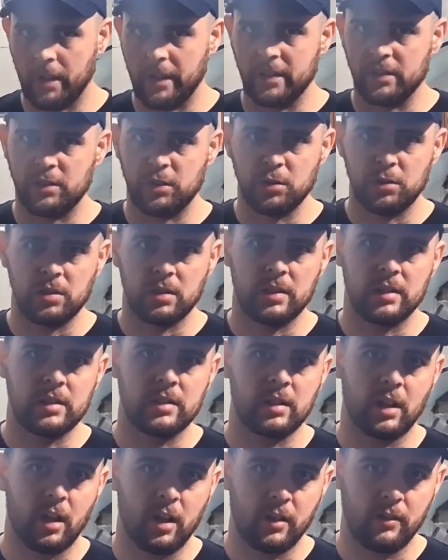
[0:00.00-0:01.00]
one is usually
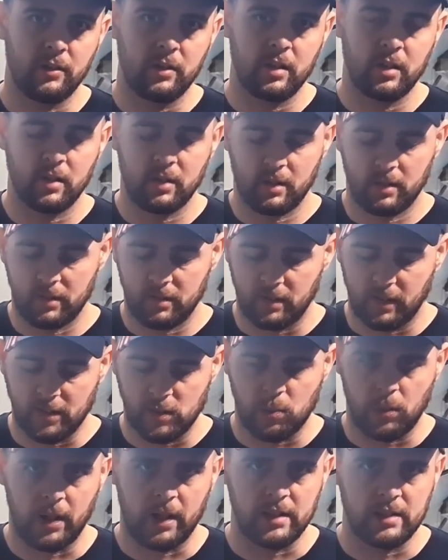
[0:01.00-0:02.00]
soft.
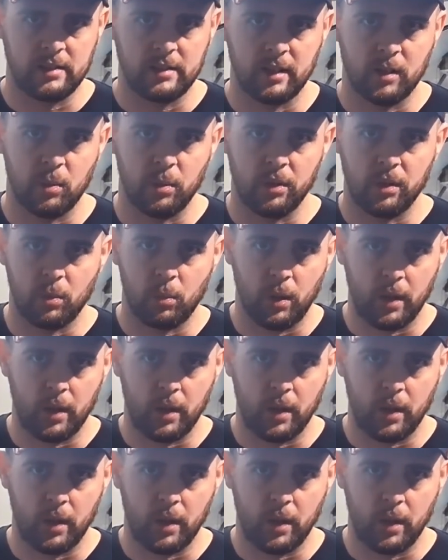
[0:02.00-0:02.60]
That's why I stick with the